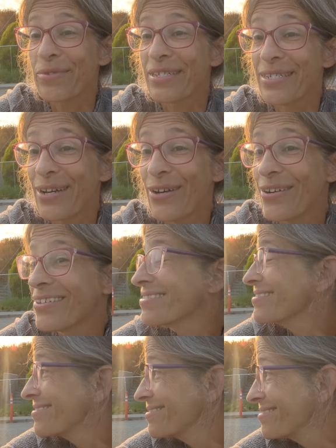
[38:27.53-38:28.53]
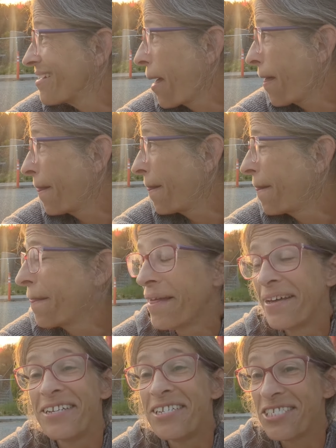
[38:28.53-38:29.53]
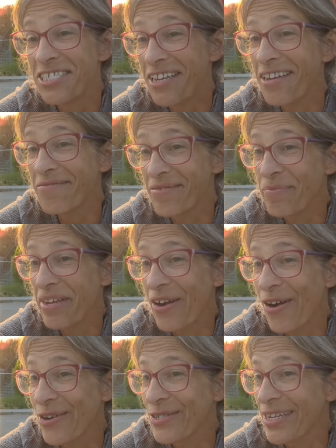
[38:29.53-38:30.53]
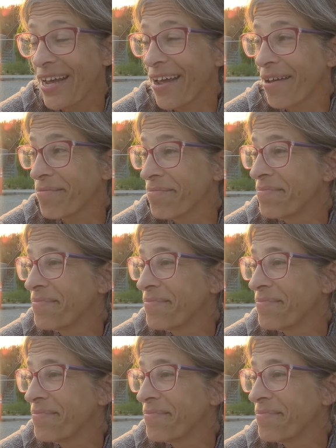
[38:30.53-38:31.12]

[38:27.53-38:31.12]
with the dogs. She gives me a hard time.